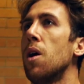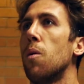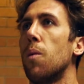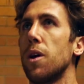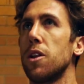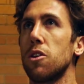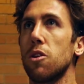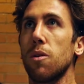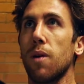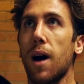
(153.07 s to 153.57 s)

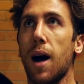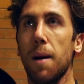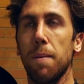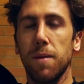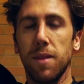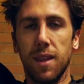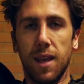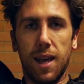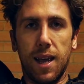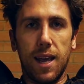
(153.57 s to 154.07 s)
When you're up
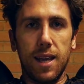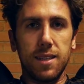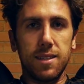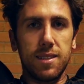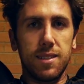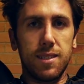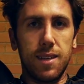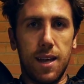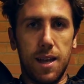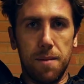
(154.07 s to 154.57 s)
in the
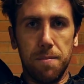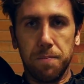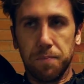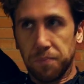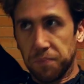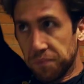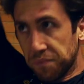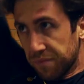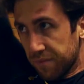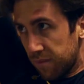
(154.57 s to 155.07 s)
handstand
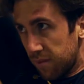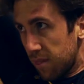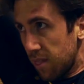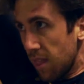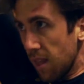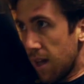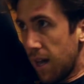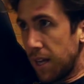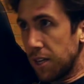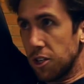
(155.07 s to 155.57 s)

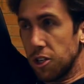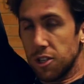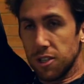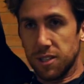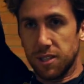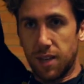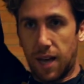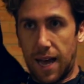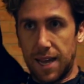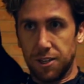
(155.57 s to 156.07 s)
and you
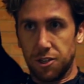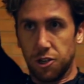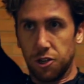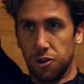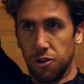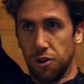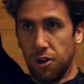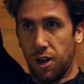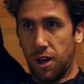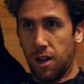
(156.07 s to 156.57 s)
decide
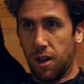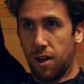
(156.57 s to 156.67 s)
to